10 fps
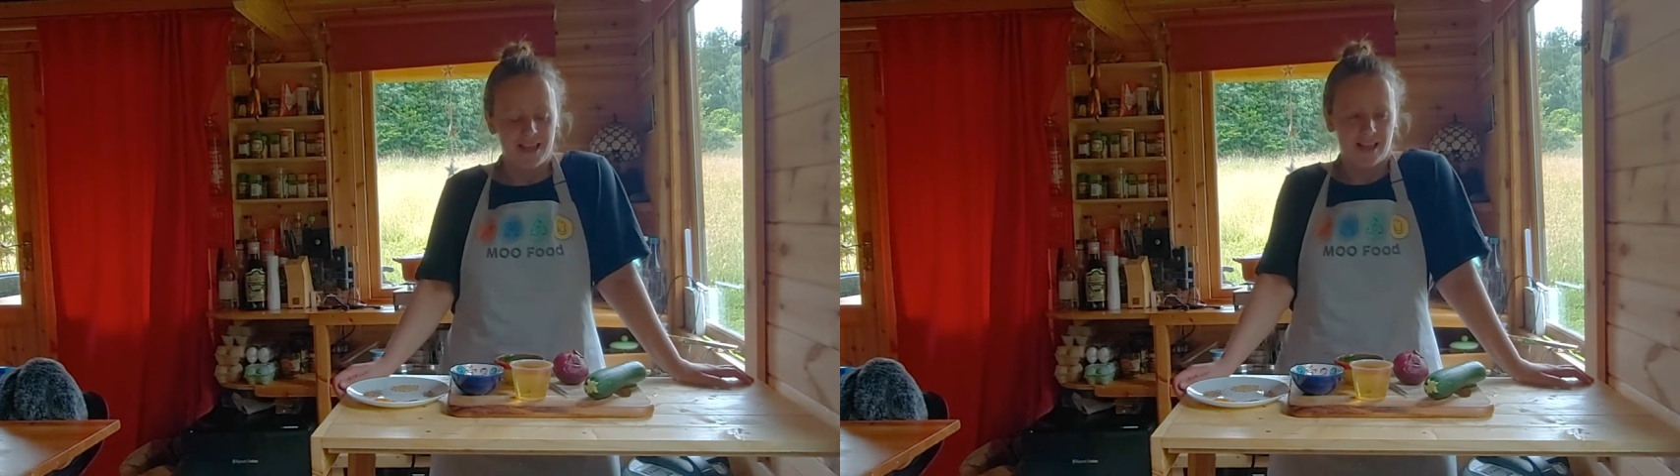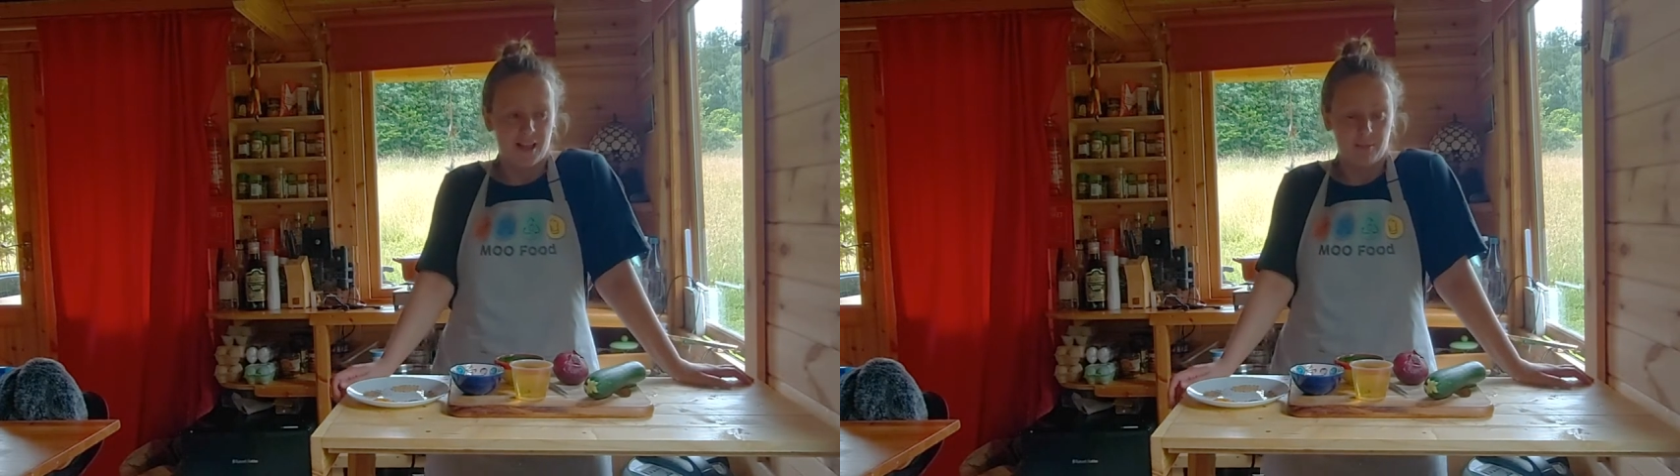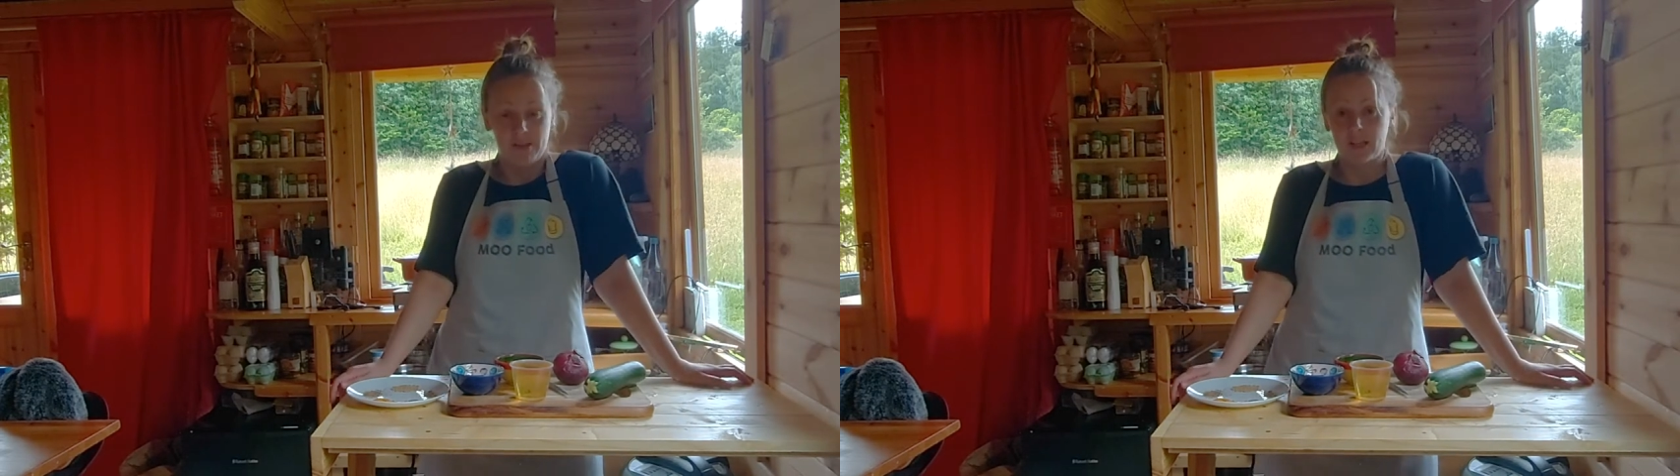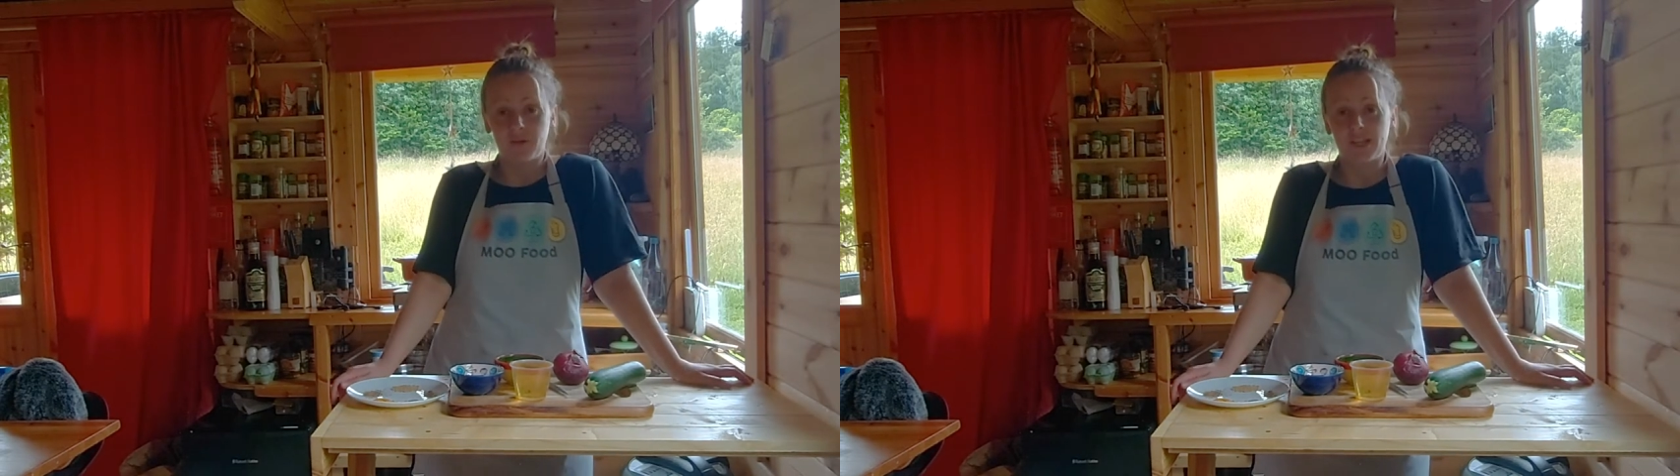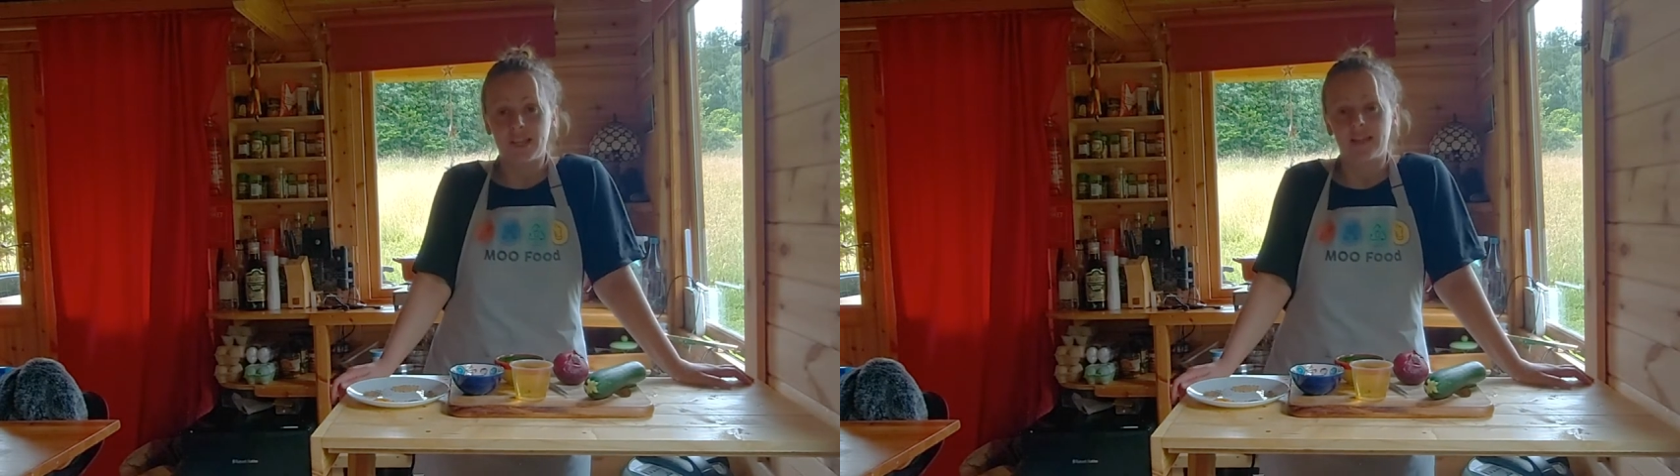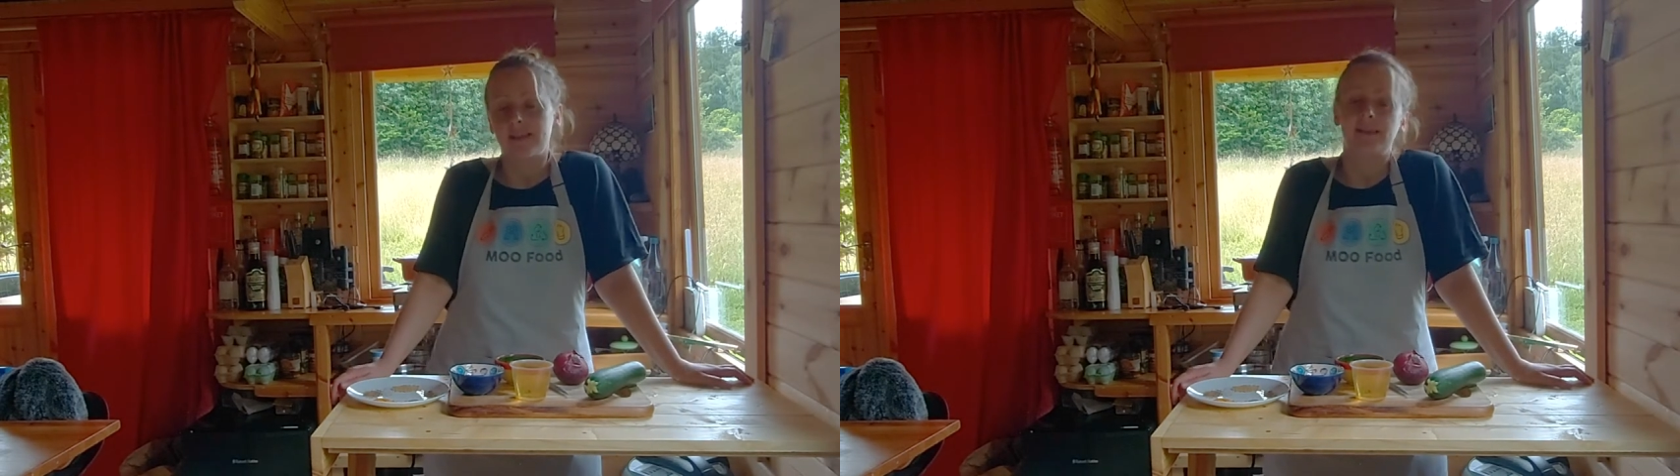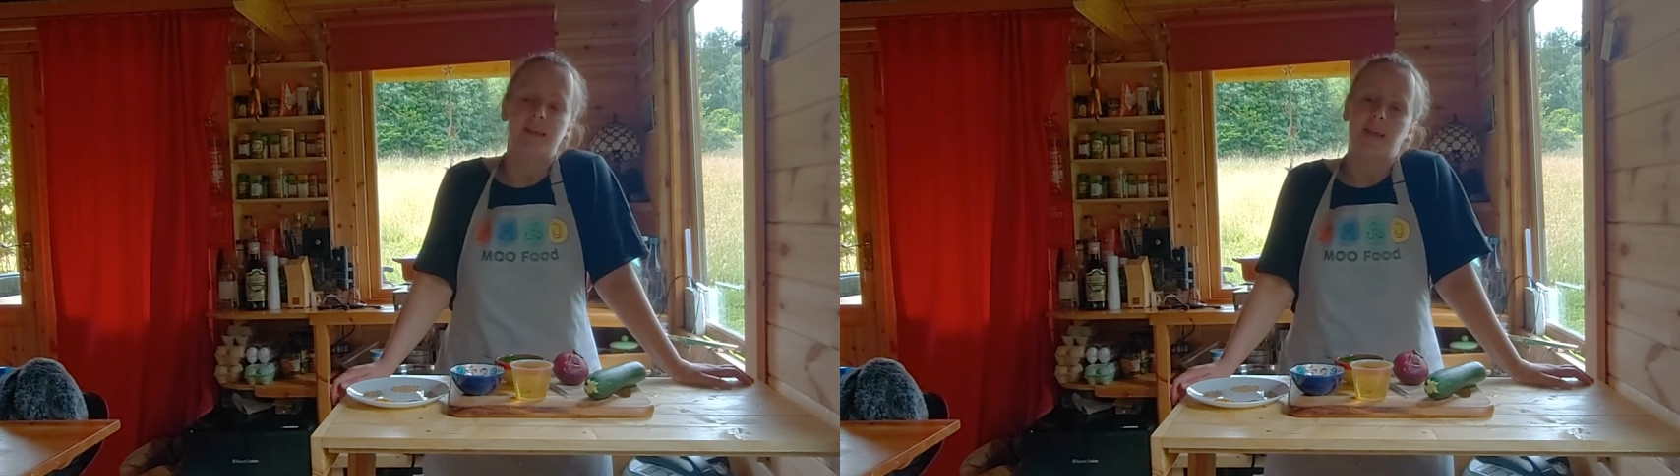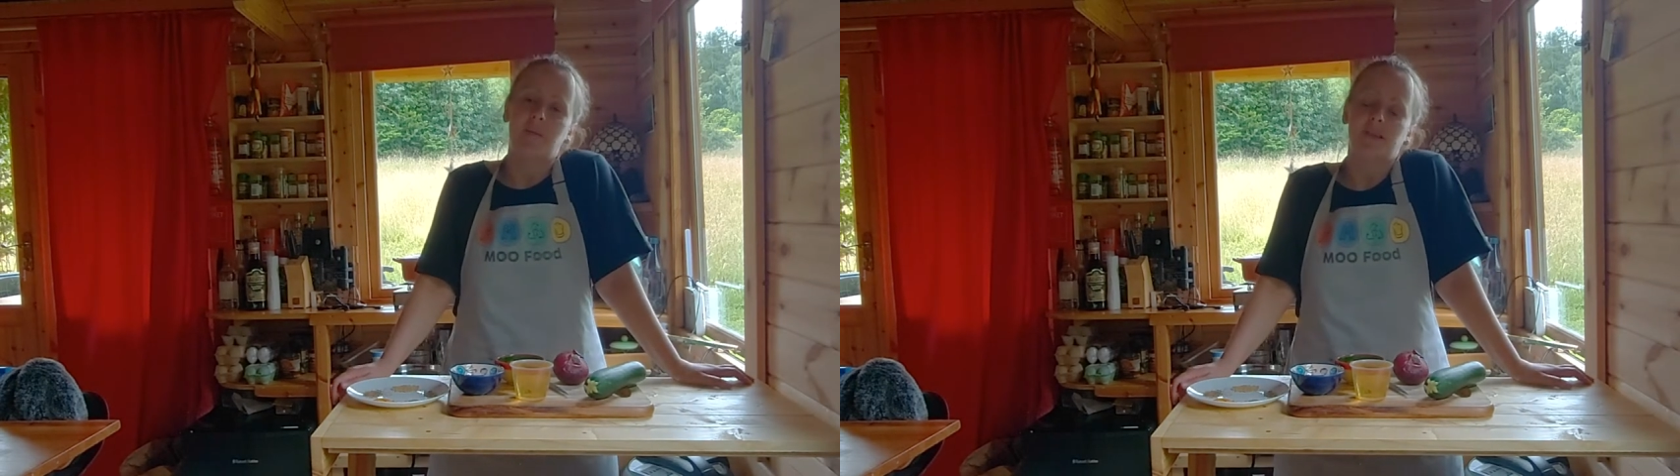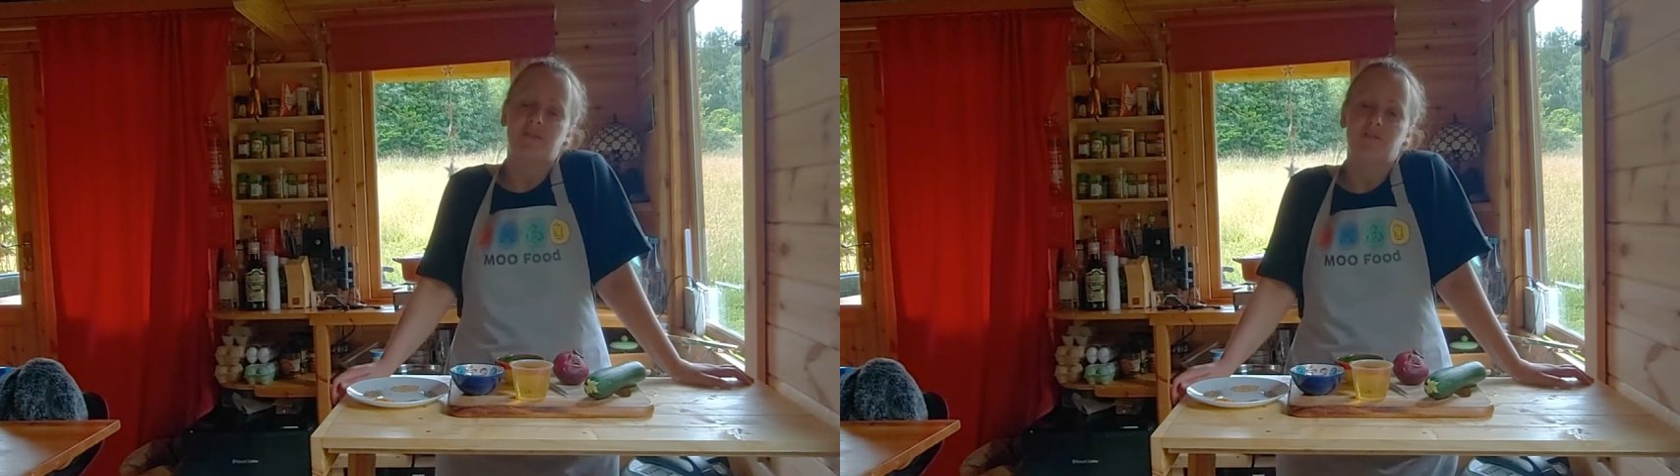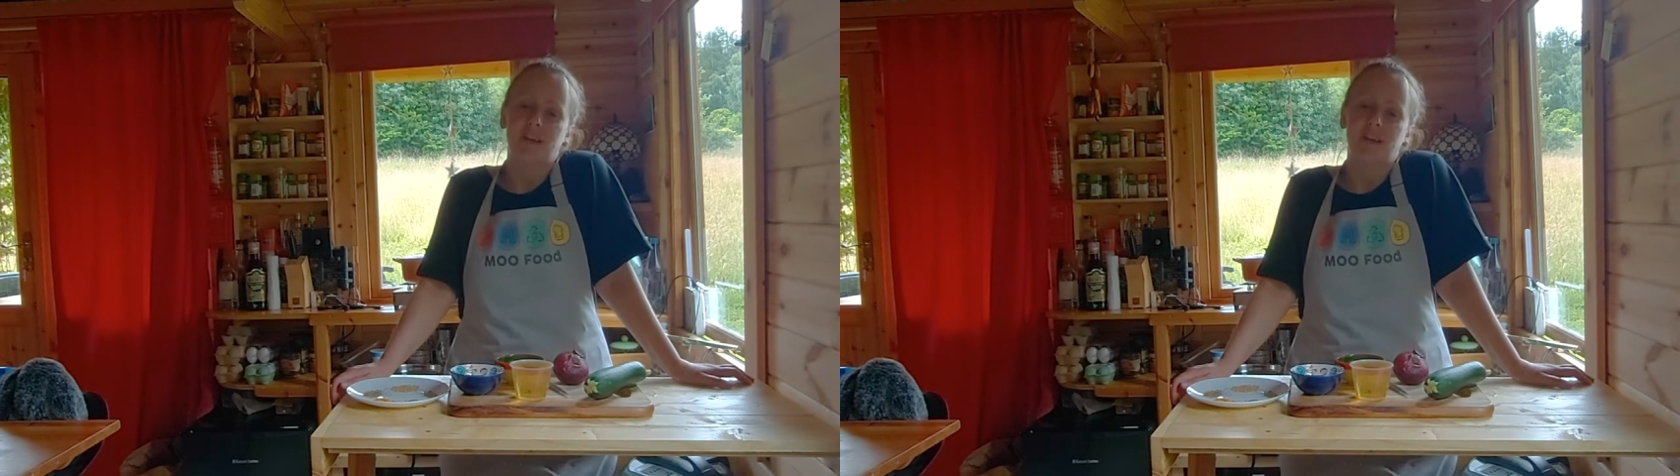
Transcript: There's loads of things, different